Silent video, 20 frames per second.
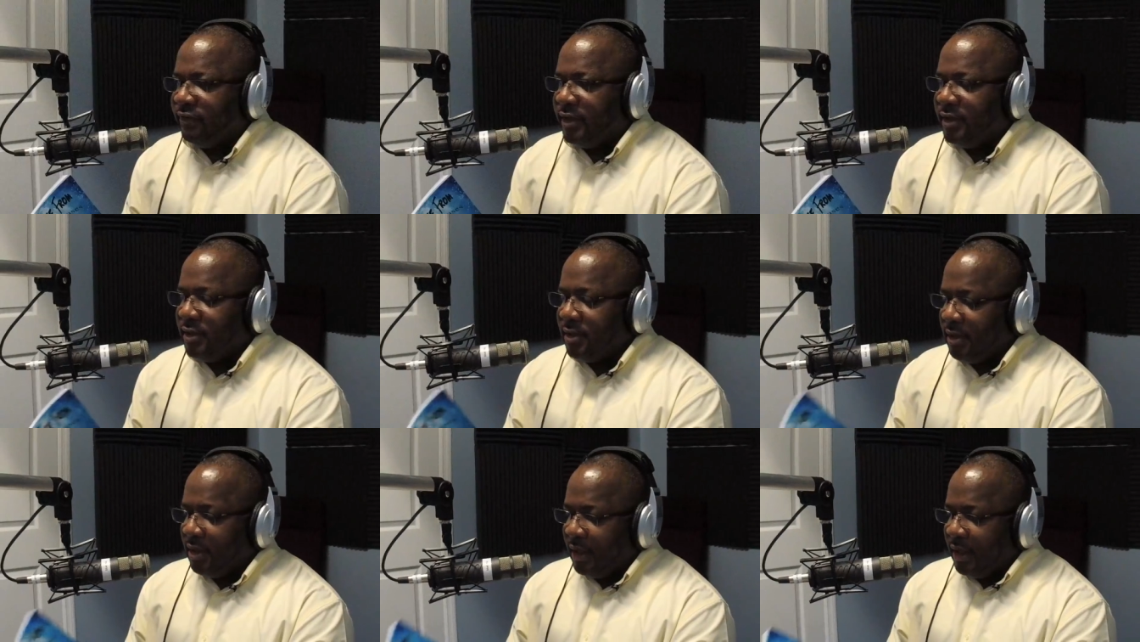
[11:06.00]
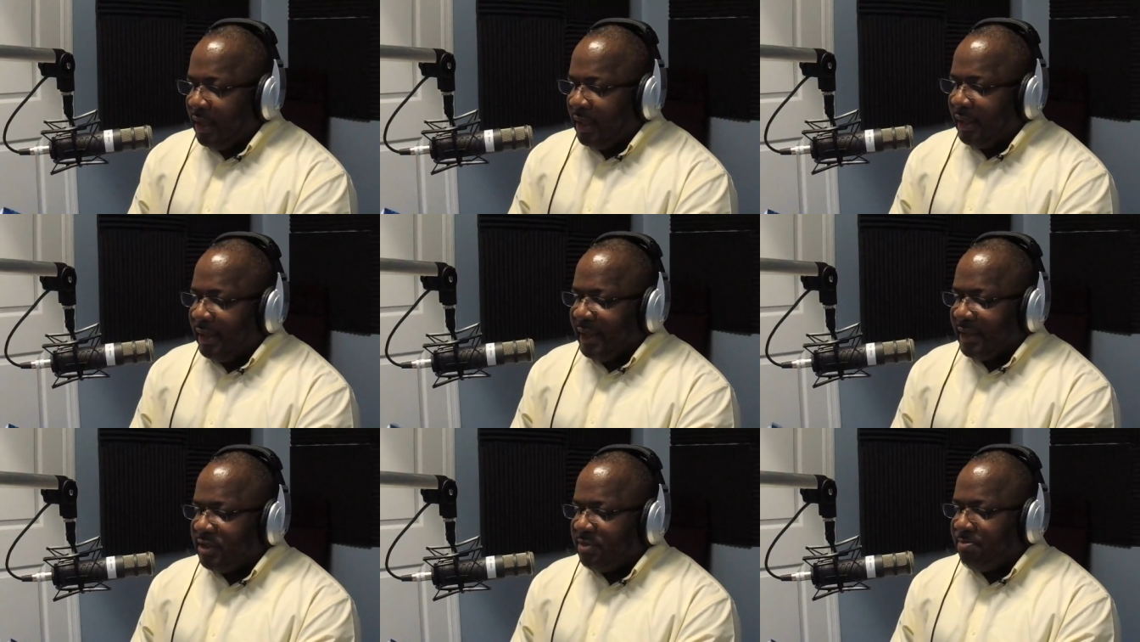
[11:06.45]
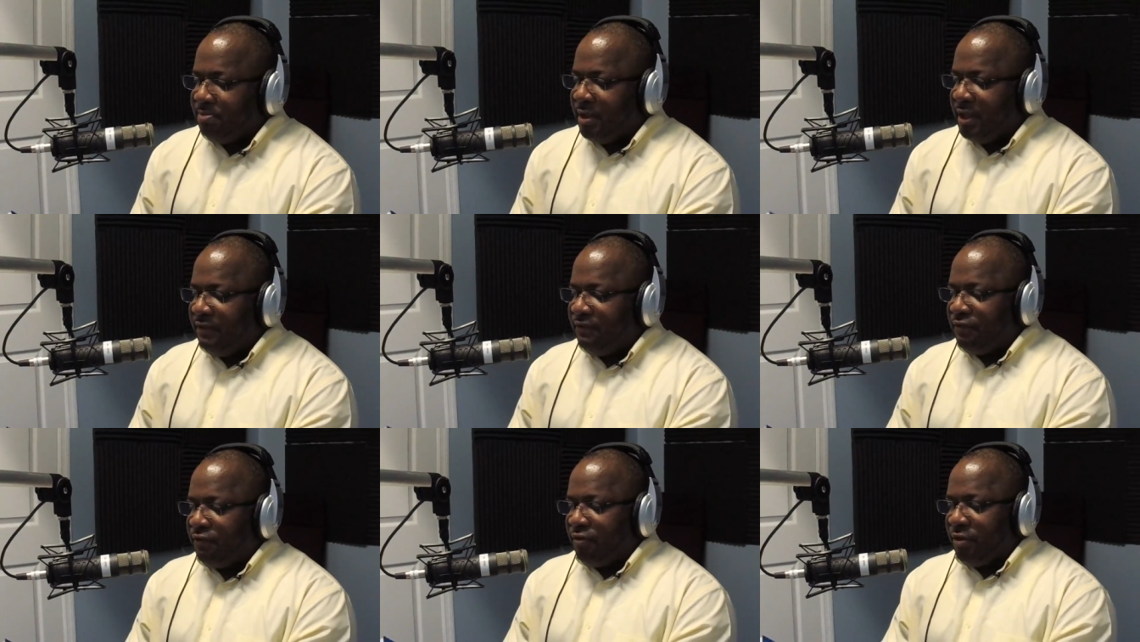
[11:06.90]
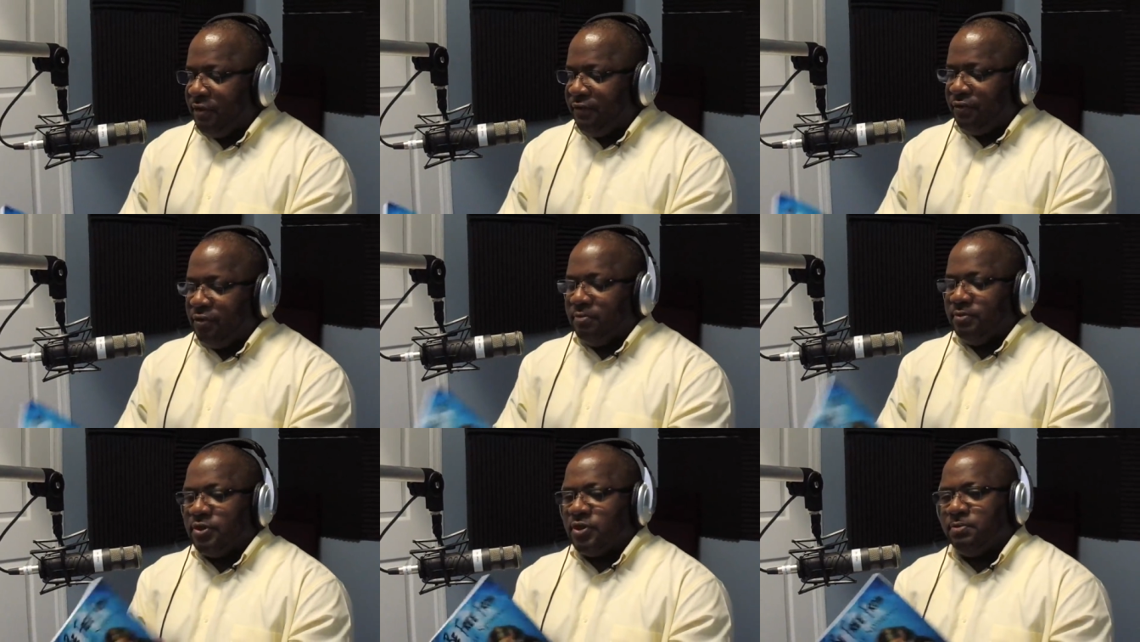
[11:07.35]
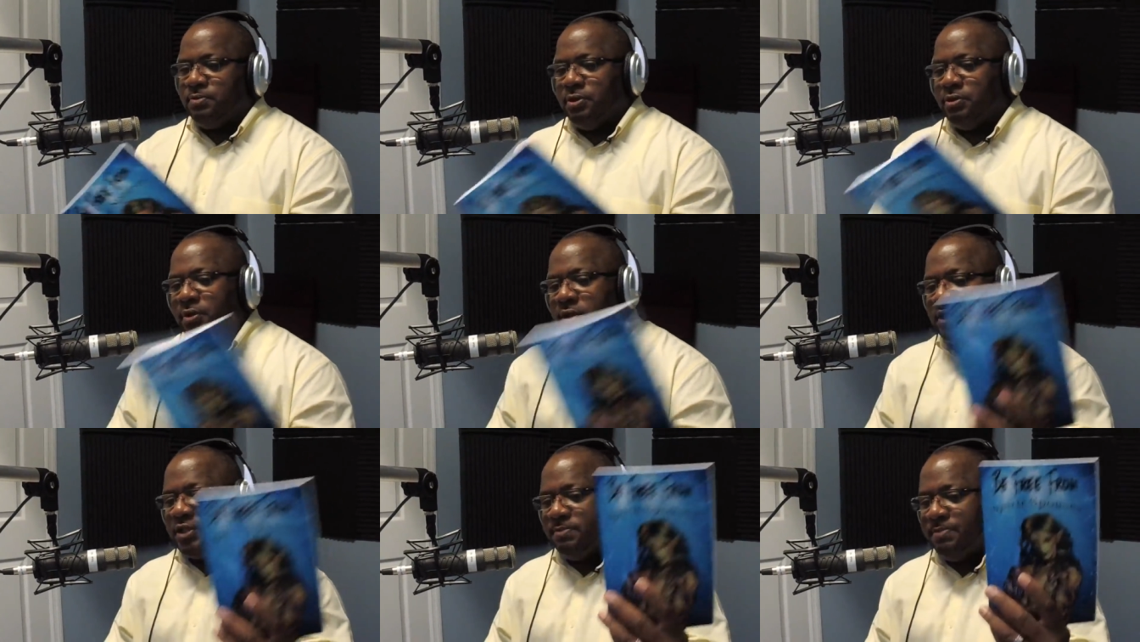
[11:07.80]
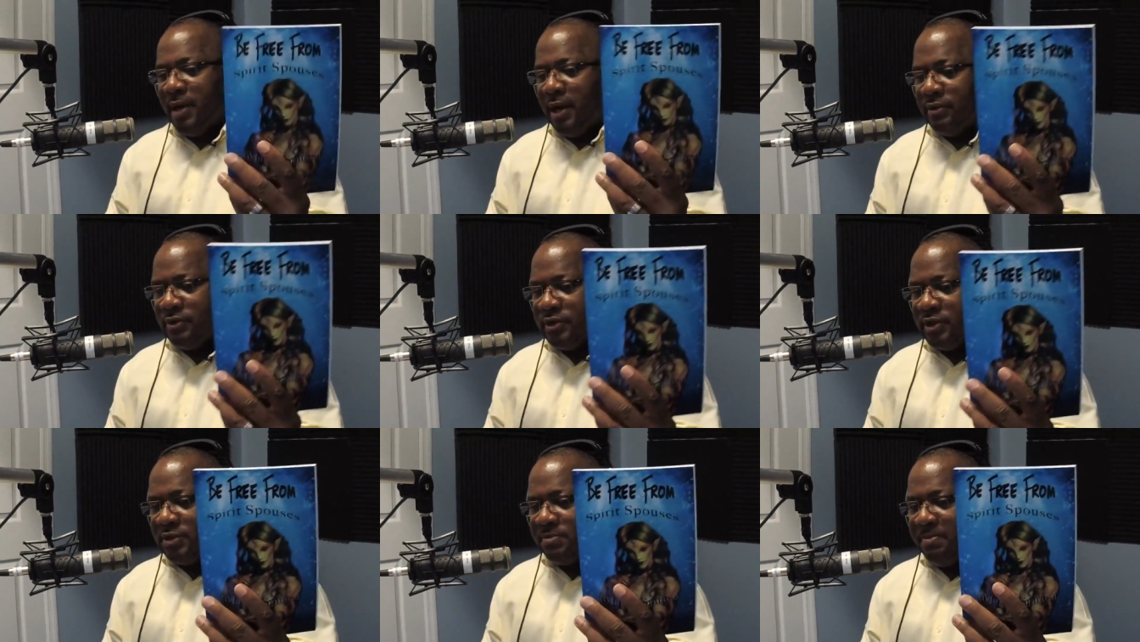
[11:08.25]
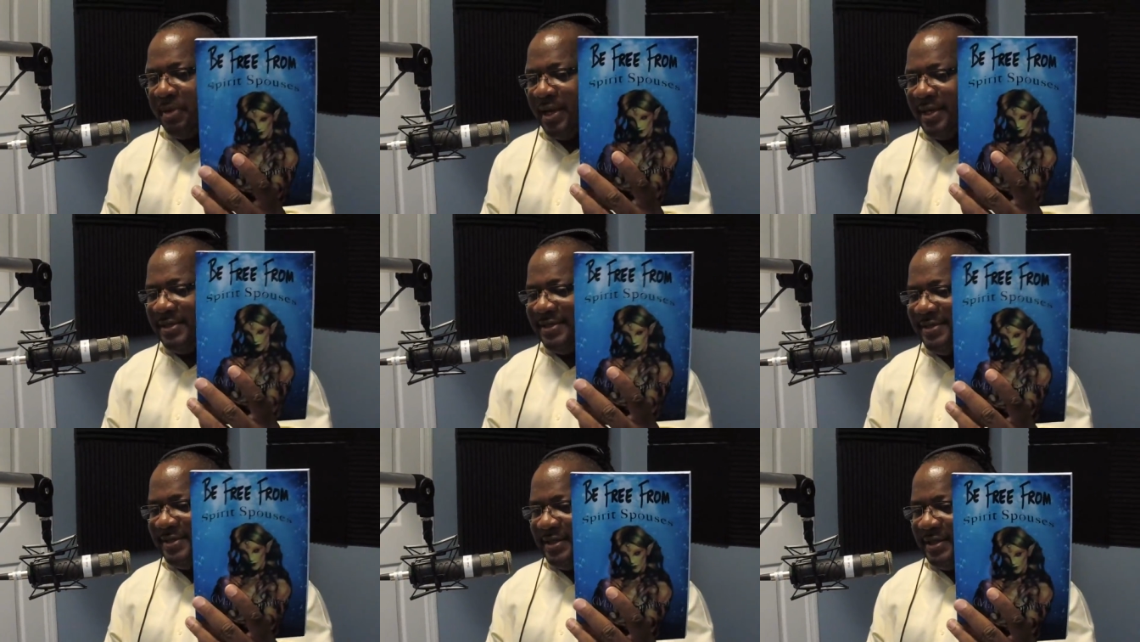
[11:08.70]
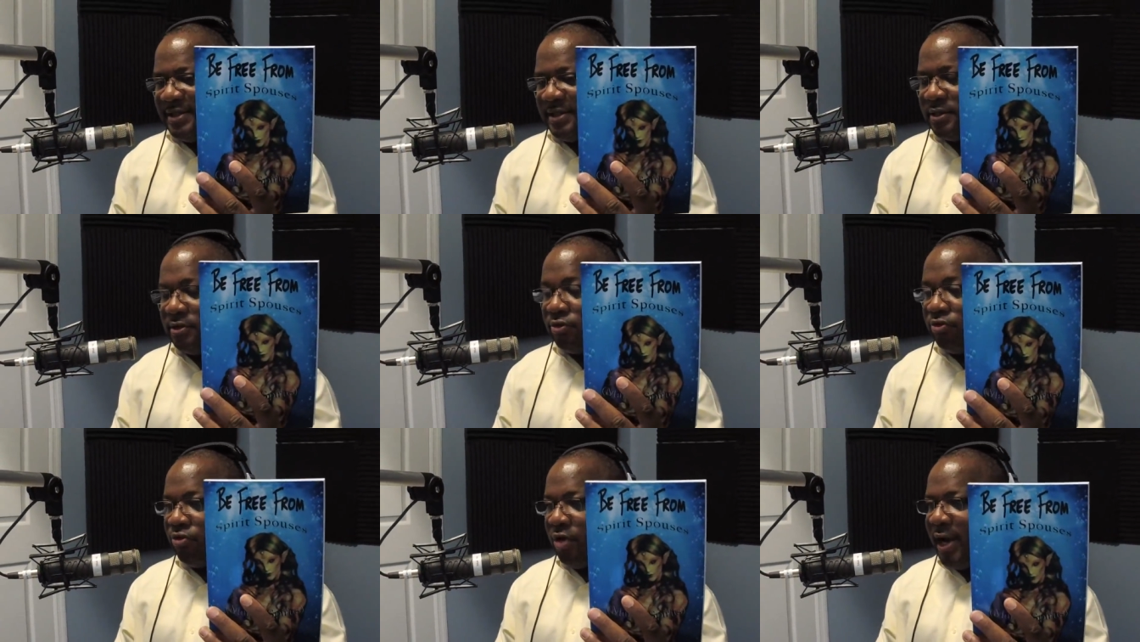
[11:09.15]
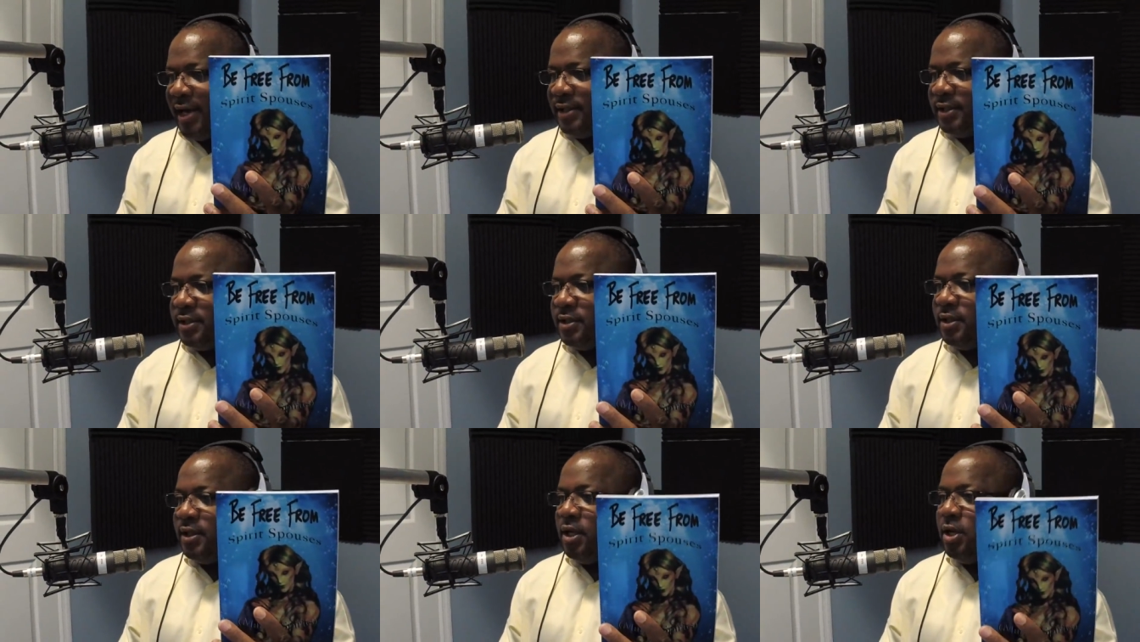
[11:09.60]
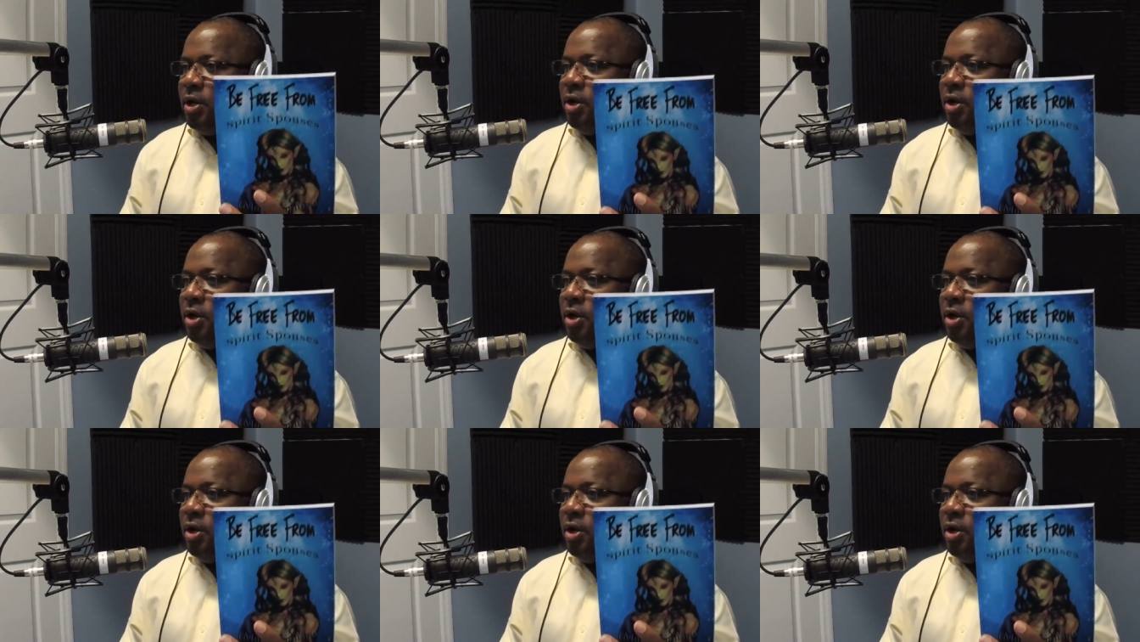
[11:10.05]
it, and that's Be Free from Spirit Spouses by Zita Grant.